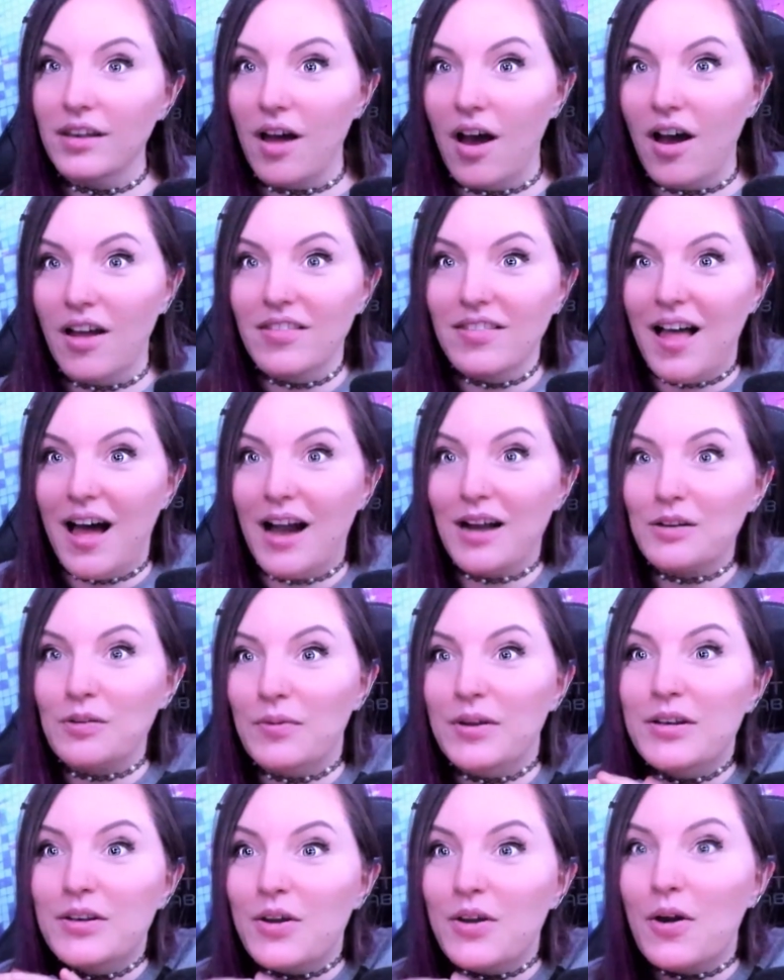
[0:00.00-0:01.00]
unlocked
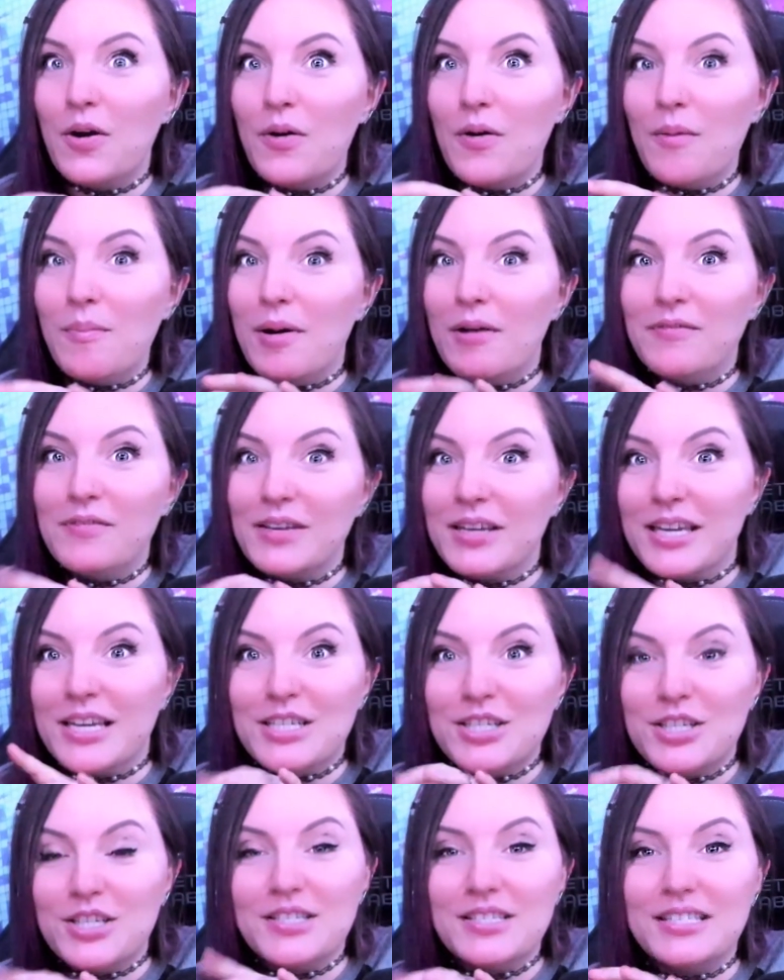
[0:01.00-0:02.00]
window above the
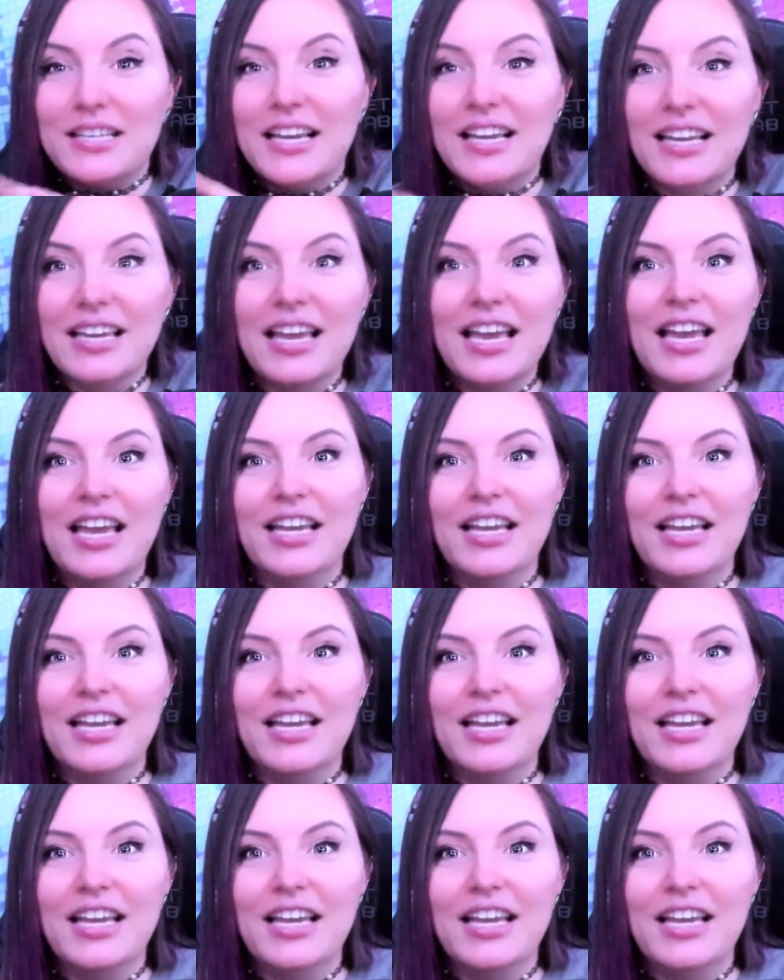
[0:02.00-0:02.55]
kitchen sink.